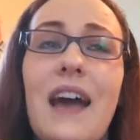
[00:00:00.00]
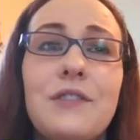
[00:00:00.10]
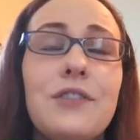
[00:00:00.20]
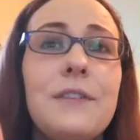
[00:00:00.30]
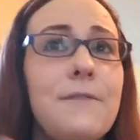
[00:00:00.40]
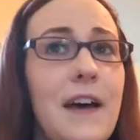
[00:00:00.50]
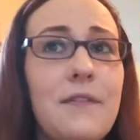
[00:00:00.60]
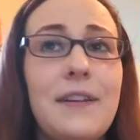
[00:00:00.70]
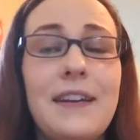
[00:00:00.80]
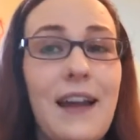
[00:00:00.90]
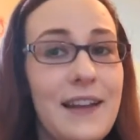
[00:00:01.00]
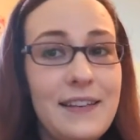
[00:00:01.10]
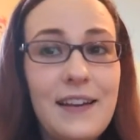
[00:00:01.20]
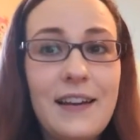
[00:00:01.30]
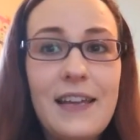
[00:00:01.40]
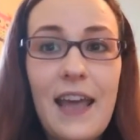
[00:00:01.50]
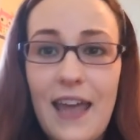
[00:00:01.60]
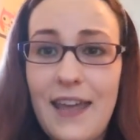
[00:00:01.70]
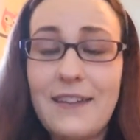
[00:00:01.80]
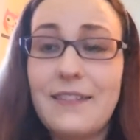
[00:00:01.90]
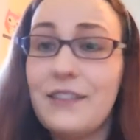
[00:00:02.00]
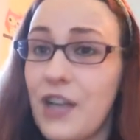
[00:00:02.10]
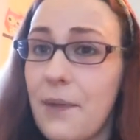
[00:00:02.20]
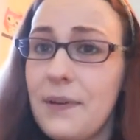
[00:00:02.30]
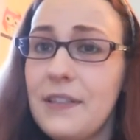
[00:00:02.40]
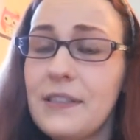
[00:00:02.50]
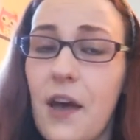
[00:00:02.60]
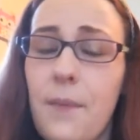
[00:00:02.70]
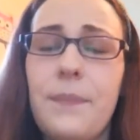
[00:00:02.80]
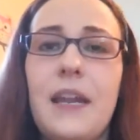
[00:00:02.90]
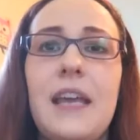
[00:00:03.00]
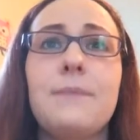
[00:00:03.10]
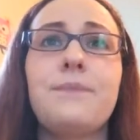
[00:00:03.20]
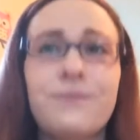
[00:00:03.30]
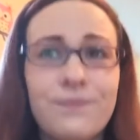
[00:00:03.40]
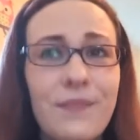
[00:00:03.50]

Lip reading: actually founded in 1998. It's a Japanese company.